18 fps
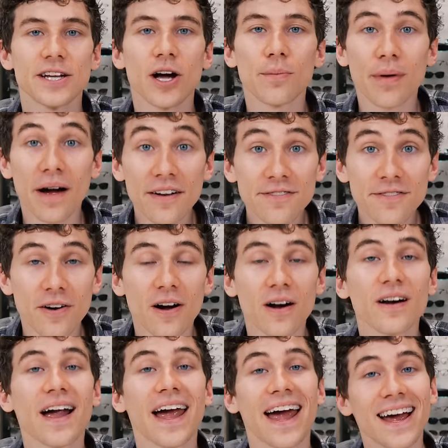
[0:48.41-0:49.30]
Now, by
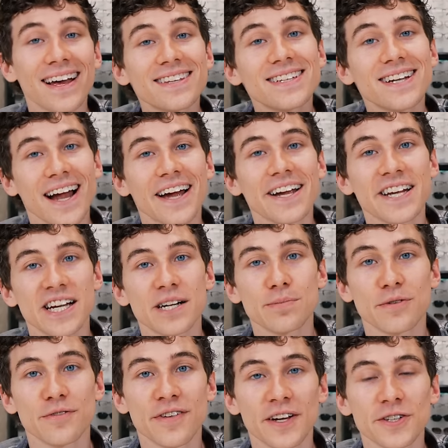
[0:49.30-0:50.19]
far, as an eye
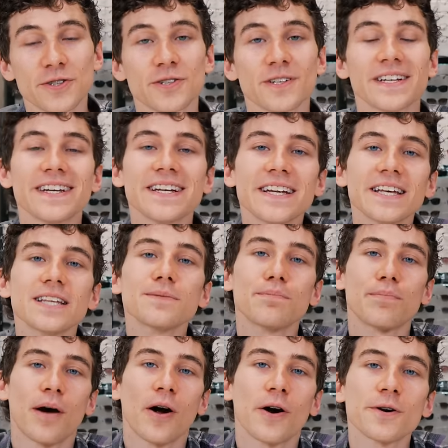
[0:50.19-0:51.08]
care professional, it is
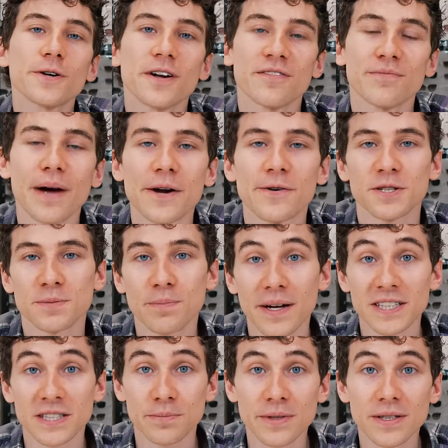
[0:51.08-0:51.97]
part of my
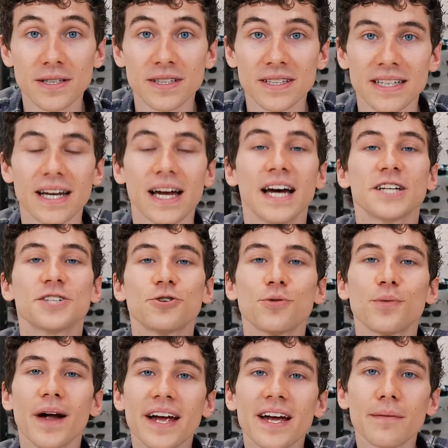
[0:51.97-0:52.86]
responsibility
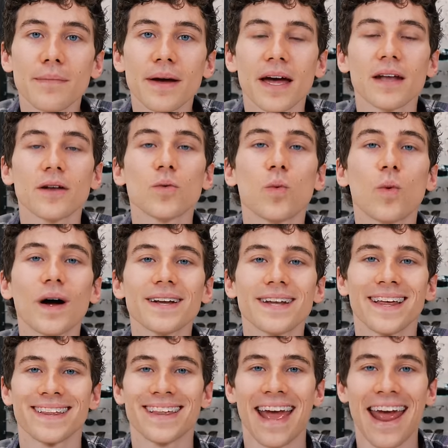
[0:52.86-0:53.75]
to recommend
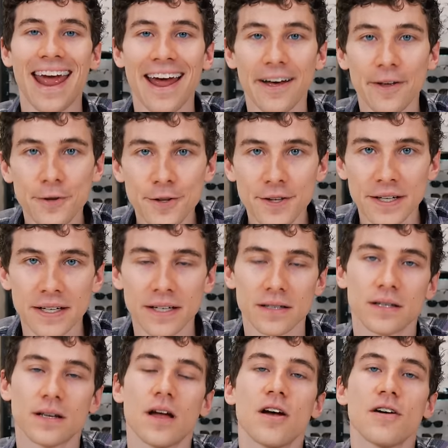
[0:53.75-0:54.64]
what is
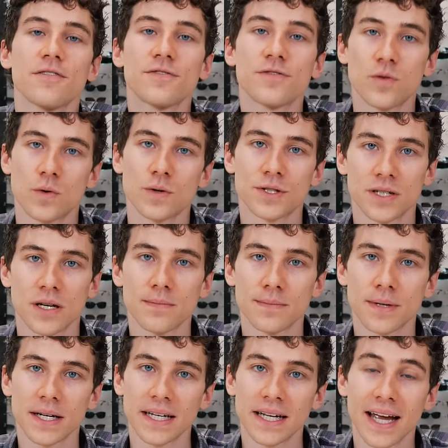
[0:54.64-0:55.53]
healthiest for
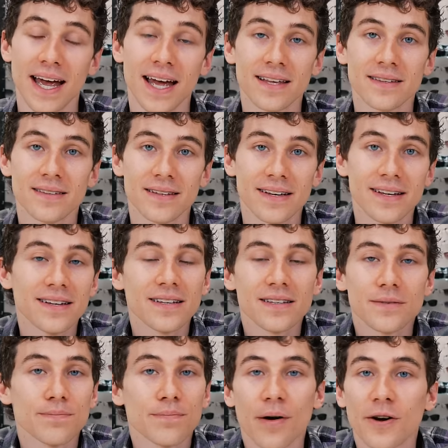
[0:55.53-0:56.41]
somebody, as it
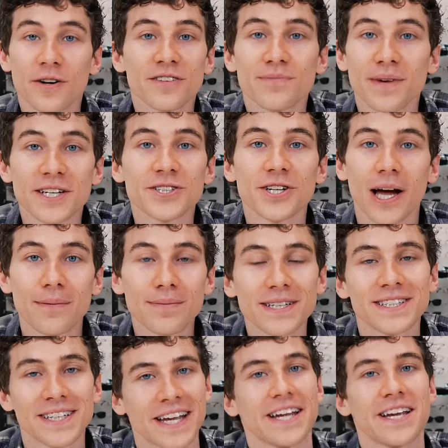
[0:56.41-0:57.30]
is part of my job
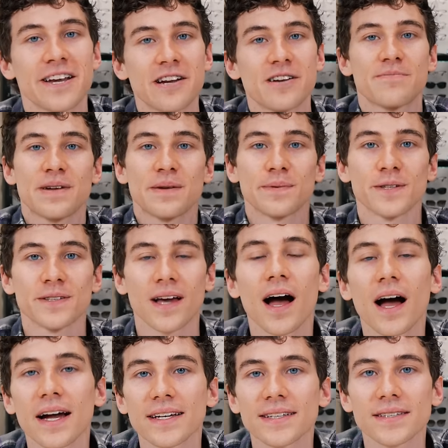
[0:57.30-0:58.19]
to take care of people's
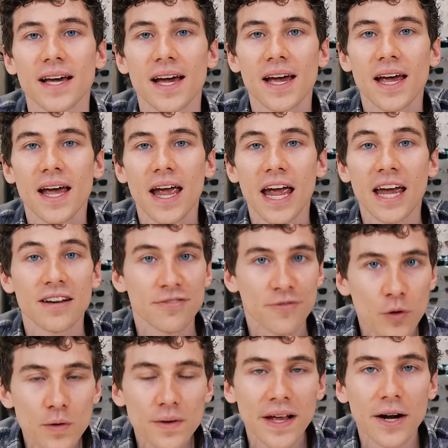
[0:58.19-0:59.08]
eyes. And
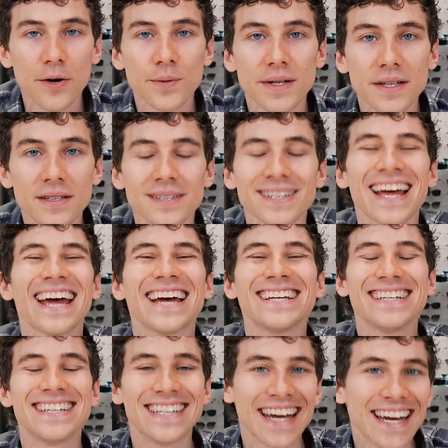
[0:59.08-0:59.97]
for that reason,
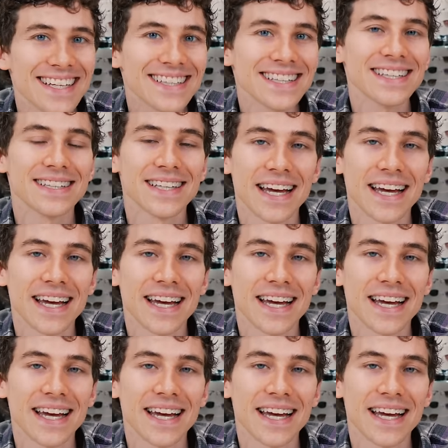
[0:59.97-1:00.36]
daily